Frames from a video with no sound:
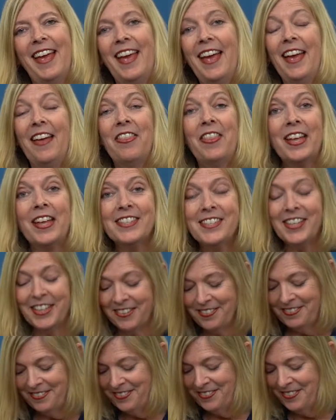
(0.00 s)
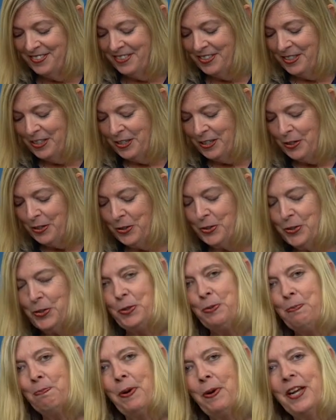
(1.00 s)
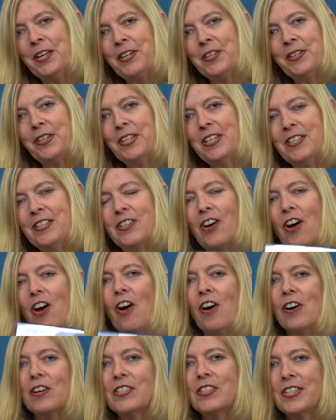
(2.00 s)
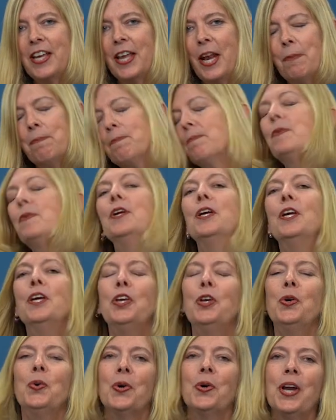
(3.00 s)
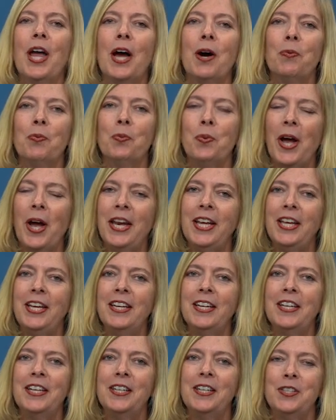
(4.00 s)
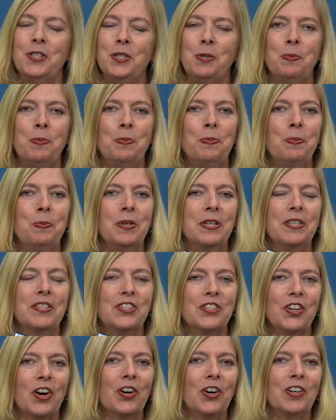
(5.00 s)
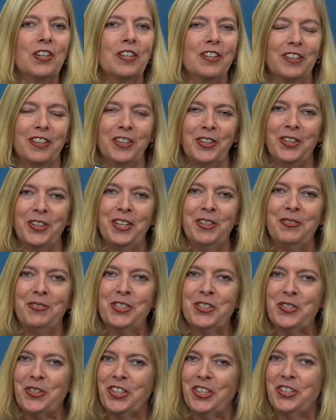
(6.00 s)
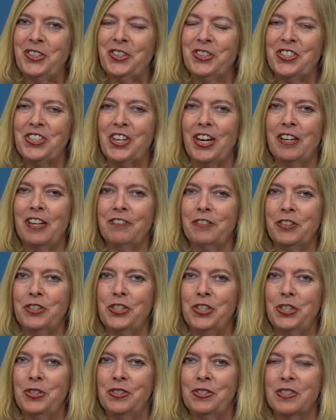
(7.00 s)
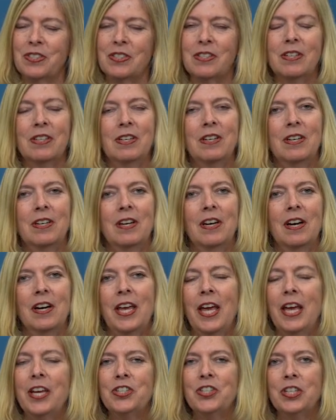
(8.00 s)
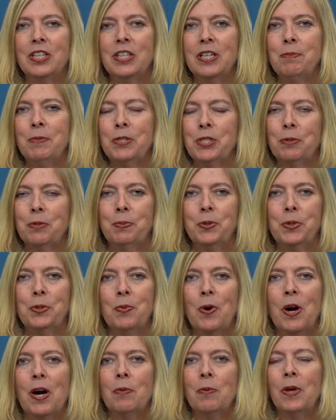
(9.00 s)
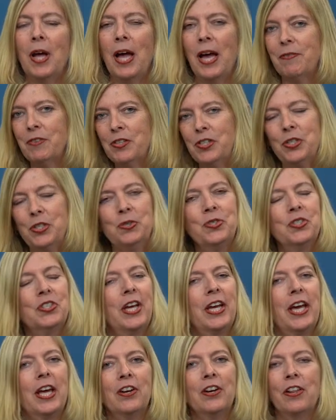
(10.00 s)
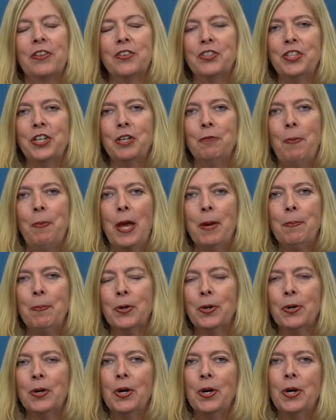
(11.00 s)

And that's it. Your student binder is all set up. You are now ready to start learning with structure and style for students. Occasionally, Mr. Pudewa will have the students take out another sheet of paper